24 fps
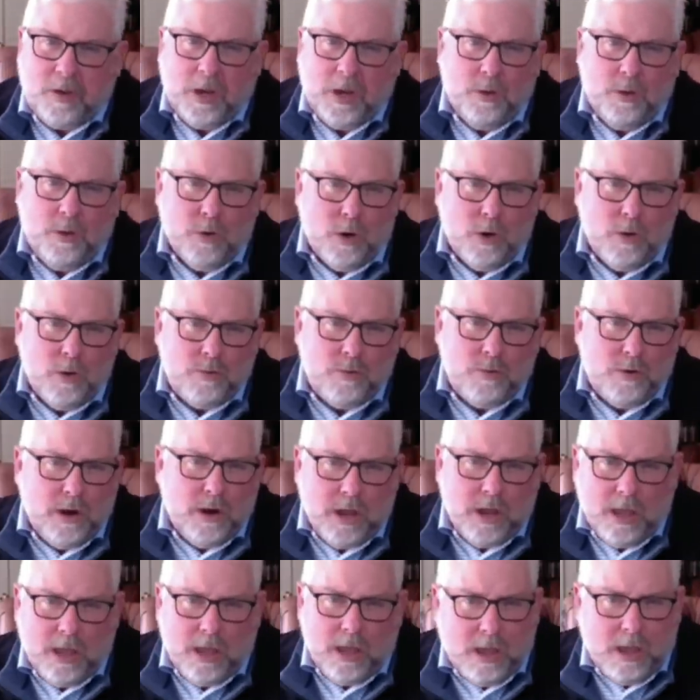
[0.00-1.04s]
You own
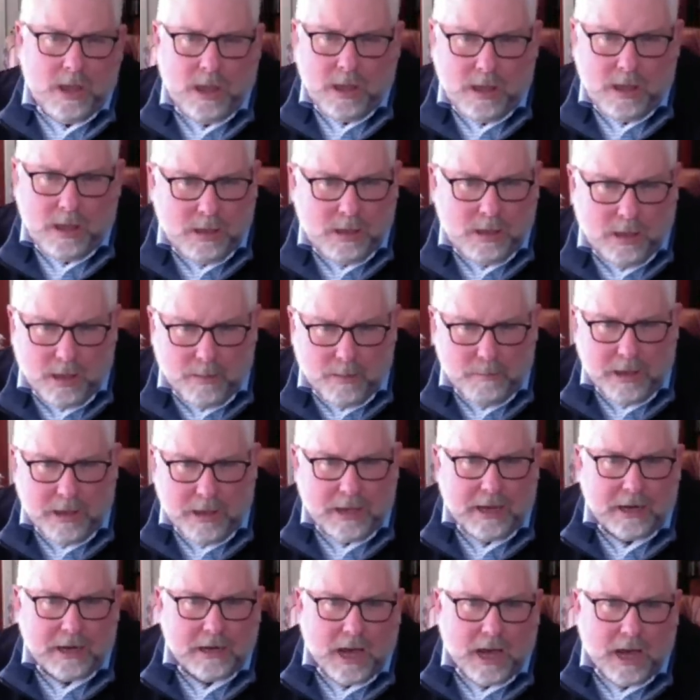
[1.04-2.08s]
$1
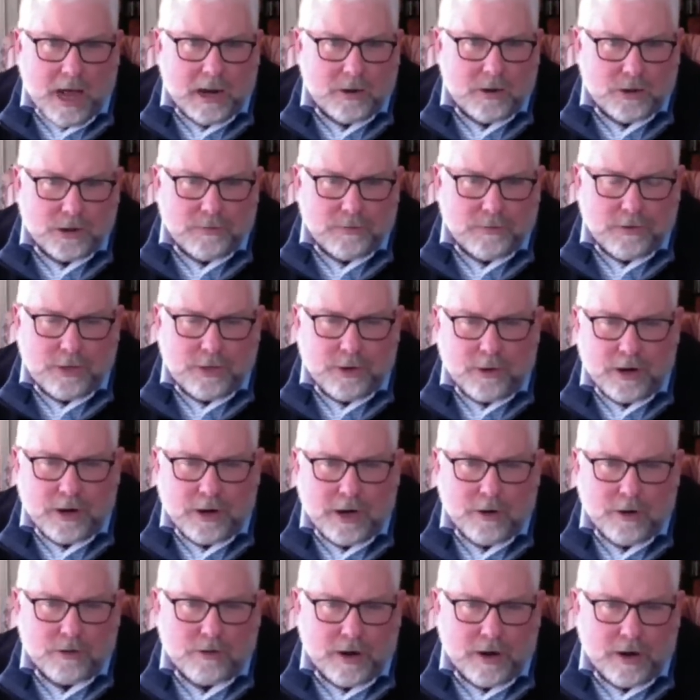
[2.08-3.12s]
million of a
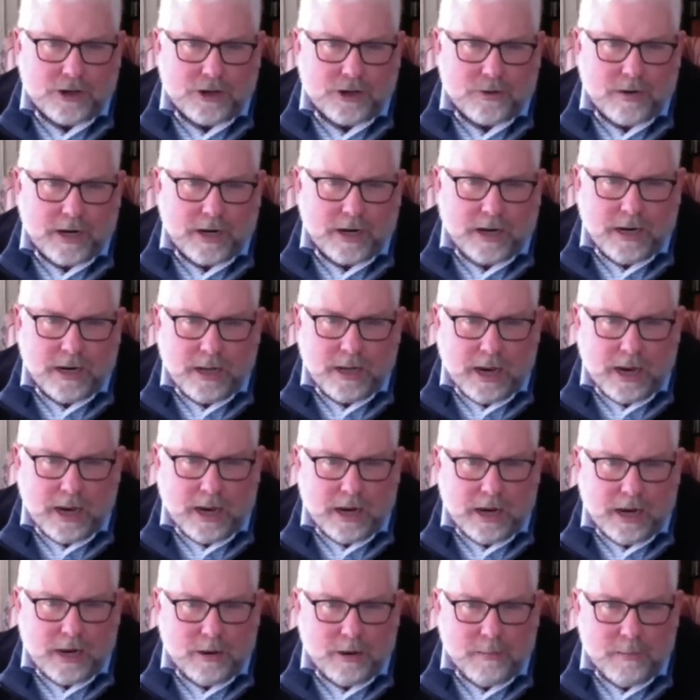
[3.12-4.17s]
30-year treasury
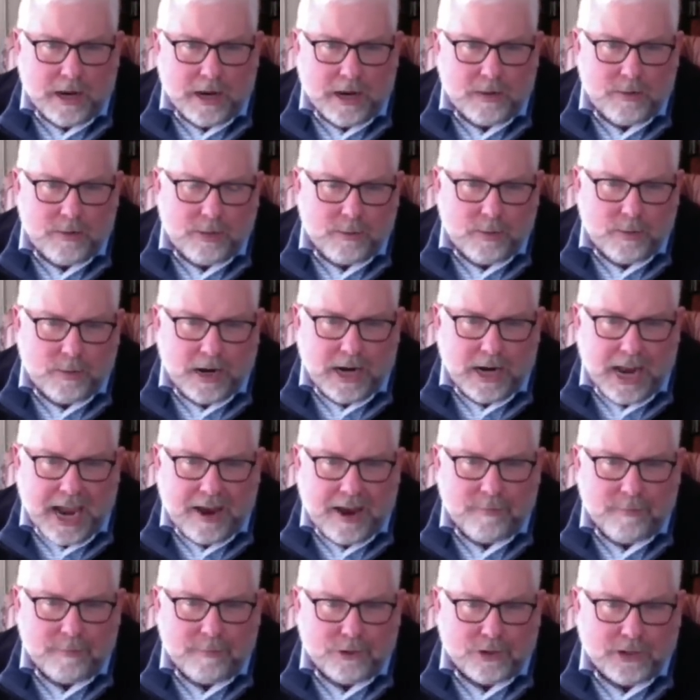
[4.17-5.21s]
and you make
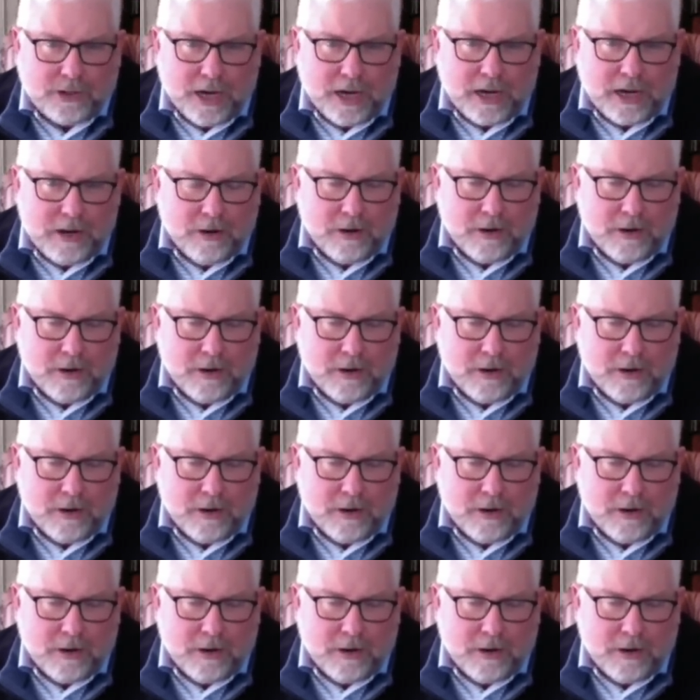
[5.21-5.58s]
3.5%,